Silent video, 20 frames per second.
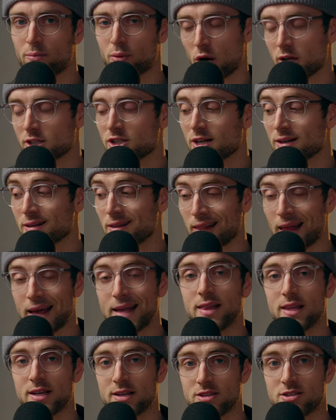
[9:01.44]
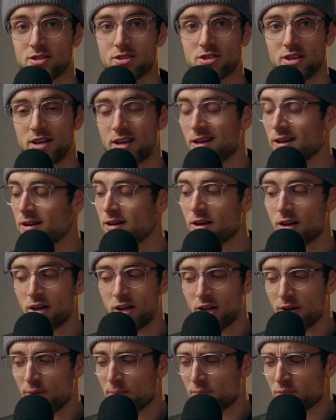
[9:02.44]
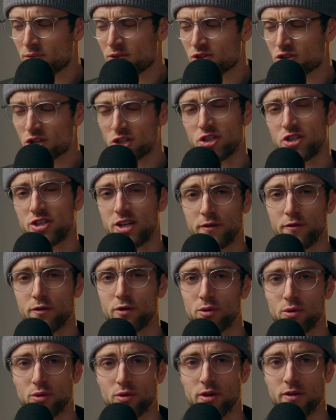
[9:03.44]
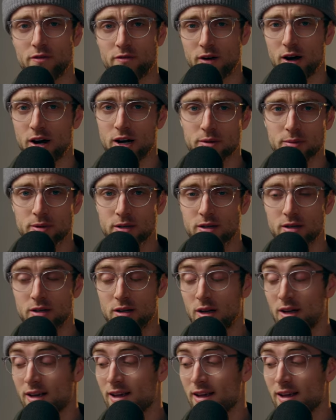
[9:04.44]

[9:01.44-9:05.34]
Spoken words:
project like this in such a difficult environment,